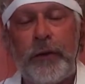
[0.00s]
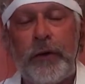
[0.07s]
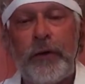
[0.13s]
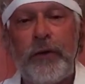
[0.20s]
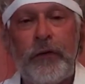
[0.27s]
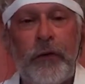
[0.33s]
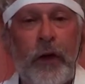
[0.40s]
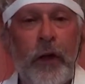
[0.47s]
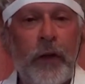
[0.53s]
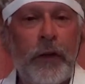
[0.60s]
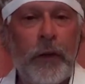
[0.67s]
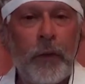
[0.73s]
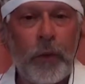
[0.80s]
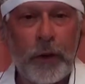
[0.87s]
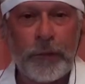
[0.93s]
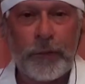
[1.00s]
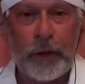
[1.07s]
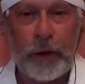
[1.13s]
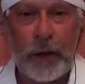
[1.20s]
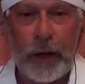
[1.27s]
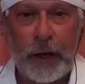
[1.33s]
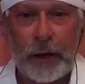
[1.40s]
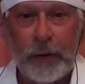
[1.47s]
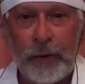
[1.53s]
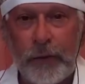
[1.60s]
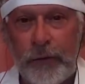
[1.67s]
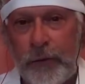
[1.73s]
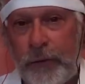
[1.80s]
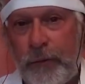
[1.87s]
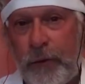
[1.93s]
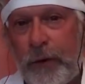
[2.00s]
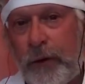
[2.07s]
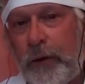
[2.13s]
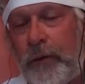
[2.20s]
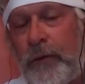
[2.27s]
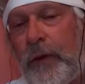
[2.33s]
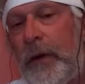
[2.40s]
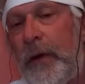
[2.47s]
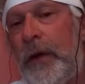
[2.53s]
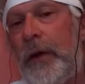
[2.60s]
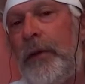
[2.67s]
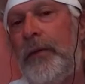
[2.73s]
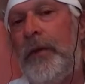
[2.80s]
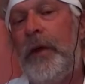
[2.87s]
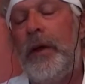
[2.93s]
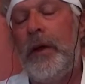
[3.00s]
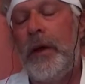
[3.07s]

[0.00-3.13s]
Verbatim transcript: But this is all on their website, how to use it, very good video.